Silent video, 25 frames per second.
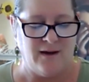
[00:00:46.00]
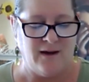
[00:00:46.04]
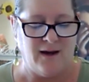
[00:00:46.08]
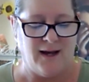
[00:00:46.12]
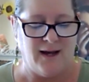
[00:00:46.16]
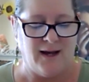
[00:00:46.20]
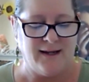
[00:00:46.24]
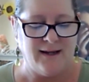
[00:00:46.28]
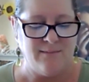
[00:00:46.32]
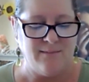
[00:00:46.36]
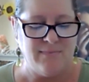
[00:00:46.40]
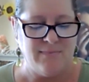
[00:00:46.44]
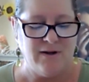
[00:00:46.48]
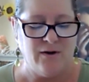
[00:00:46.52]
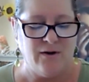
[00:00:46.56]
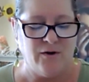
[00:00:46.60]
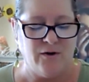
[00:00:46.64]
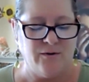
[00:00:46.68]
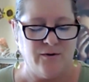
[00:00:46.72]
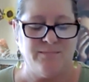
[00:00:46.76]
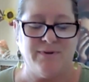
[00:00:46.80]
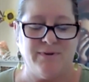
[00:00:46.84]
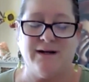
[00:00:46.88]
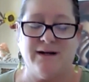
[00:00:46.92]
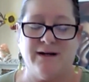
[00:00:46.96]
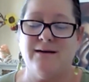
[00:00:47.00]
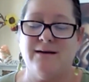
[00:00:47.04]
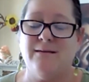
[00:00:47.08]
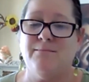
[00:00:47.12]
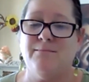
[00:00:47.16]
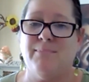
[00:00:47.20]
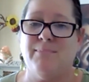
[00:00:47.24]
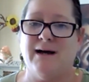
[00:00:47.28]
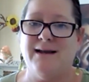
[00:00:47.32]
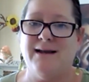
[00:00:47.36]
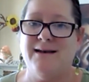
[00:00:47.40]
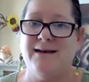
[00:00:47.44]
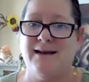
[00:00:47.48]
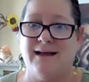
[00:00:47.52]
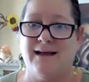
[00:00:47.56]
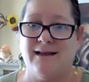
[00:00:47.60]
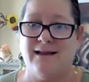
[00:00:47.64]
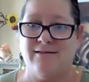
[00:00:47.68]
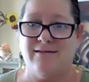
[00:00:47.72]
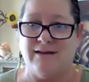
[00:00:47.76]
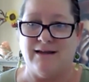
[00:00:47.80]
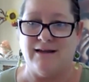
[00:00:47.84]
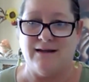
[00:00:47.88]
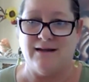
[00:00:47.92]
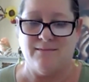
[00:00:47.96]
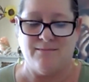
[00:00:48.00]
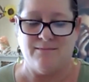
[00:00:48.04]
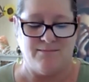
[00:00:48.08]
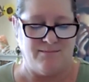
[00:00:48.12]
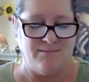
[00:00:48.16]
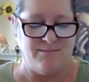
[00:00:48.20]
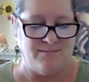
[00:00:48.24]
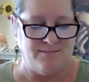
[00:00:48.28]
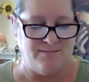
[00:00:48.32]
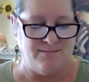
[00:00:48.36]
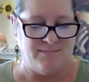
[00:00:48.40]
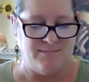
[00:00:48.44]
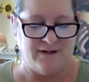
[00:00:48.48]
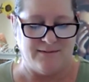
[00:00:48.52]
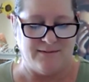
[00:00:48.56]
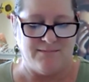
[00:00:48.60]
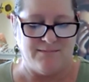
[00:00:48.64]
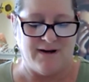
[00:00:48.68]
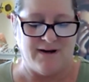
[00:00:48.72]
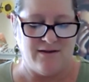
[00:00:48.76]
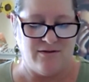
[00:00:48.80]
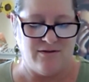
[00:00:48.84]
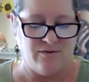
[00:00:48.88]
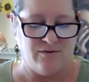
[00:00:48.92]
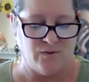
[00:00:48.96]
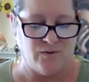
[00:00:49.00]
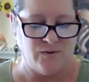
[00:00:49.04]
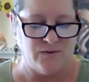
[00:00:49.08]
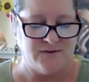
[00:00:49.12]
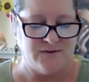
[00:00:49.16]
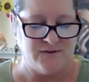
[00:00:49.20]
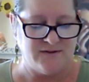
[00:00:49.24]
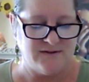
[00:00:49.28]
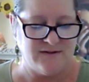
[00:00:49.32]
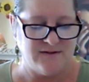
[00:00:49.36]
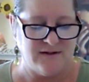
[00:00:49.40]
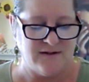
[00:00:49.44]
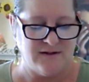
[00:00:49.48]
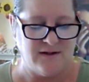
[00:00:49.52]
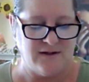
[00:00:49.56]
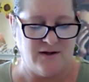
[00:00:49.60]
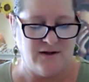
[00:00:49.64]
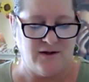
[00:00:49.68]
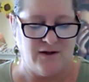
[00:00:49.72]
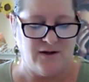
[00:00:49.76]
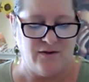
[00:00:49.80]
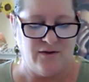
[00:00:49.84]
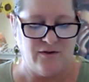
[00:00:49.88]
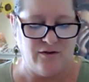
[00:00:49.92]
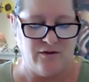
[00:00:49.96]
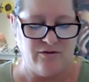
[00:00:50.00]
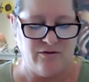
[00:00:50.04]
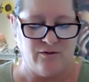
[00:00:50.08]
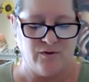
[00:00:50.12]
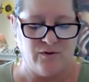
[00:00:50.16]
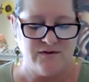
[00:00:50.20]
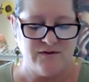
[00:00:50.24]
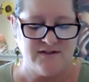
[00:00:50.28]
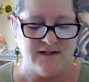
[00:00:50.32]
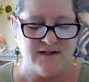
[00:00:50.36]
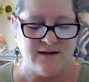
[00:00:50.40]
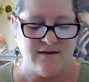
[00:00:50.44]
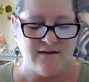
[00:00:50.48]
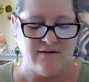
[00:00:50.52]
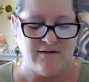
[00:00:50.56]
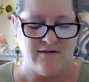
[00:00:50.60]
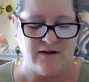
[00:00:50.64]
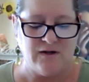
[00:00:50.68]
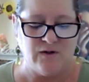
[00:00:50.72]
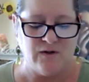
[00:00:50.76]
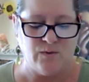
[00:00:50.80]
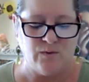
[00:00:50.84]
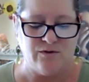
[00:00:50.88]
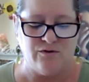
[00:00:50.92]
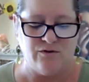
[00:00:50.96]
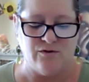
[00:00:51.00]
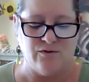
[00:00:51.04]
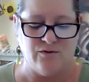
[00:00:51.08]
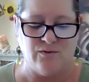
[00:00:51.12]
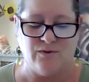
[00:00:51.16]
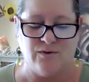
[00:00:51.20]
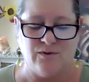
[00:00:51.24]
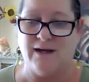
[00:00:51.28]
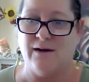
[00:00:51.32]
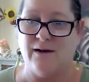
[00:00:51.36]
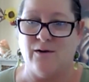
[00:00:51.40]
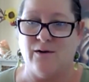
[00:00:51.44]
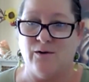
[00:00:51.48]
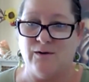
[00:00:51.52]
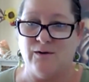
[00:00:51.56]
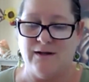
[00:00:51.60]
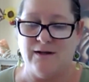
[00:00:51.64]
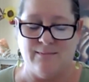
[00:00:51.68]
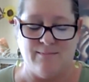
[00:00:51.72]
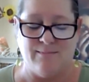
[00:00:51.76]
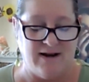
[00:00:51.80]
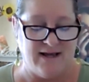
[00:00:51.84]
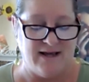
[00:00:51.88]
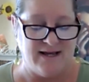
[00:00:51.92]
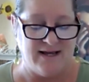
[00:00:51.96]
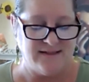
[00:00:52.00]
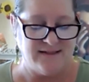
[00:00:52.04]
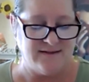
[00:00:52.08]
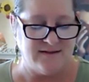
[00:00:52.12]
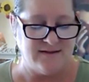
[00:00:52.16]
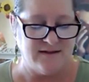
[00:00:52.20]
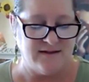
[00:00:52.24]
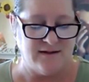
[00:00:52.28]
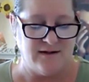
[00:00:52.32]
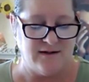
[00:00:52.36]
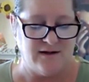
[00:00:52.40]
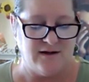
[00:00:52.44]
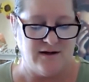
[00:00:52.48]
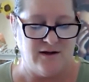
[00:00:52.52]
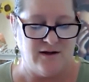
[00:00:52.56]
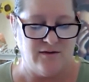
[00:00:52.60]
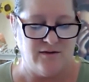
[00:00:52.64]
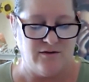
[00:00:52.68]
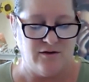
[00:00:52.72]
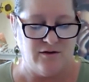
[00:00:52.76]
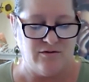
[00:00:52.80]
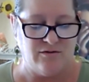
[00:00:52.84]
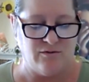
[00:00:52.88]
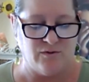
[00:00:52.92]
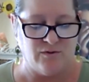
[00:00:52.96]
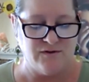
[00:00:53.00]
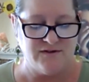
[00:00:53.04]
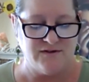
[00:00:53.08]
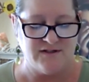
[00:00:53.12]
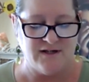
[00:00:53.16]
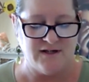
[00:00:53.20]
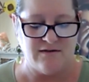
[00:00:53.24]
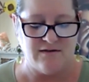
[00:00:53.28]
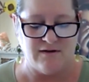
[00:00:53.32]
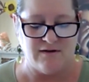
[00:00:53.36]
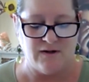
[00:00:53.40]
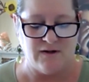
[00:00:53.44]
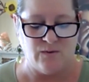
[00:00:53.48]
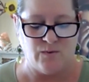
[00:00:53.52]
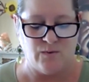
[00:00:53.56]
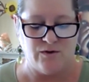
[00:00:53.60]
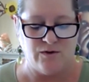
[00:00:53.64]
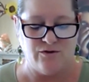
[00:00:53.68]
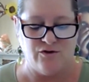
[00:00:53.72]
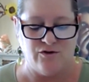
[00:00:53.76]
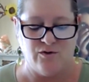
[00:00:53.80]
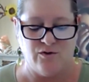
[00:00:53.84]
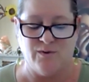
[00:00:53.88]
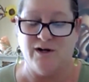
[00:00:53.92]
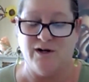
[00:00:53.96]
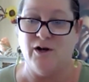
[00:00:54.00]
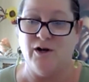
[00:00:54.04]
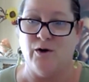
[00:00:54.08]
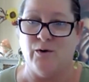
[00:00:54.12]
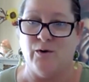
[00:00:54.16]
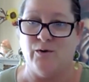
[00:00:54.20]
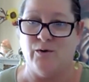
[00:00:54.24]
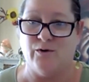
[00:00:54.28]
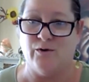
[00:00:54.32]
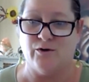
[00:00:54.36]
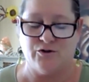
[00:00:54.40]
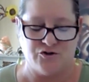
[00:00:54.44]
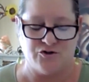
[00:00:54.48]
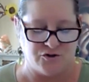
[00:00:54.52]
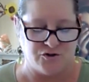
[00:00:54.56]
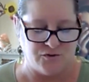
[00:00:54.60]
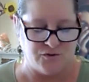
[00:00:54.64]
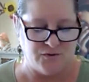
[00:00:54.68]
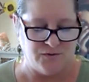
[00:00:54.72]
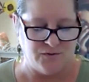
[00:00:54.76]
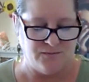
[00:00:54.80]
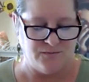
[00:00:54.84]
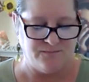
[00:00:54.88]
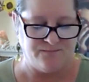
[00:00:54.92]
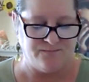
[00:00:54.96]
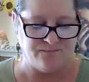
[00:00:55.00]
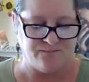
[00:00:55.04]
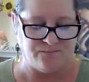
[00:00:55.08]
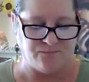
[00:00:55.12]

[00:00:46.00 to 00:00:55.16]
I can be hurt but by nothing but my thoughts. The thoughts I think with you can only bless. The thoughts I think with you alone are true.